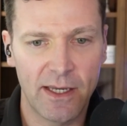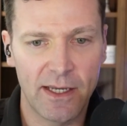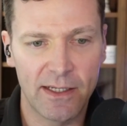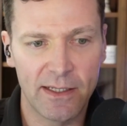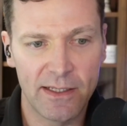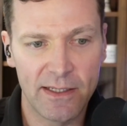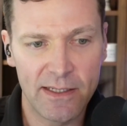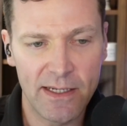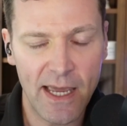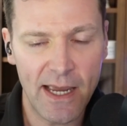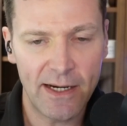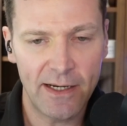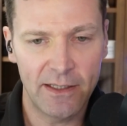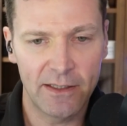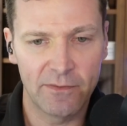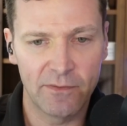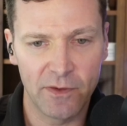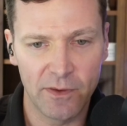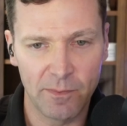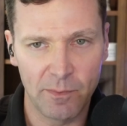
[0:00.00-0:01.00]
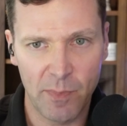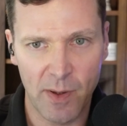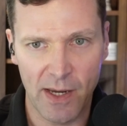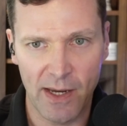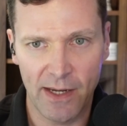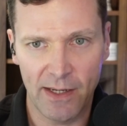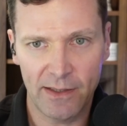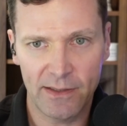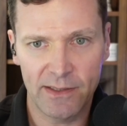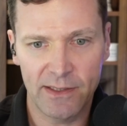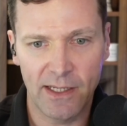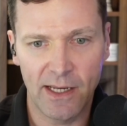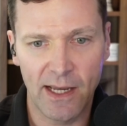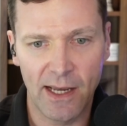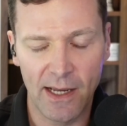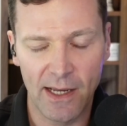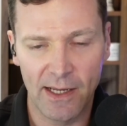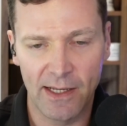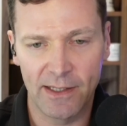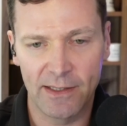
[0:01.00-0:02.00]
a negative impact
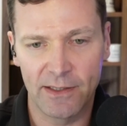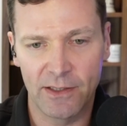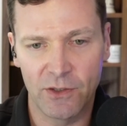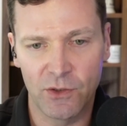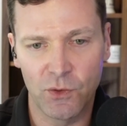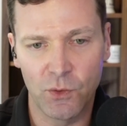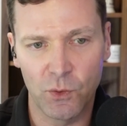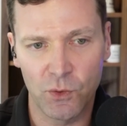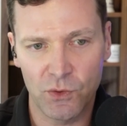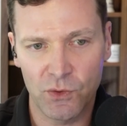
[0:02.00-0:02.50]
on your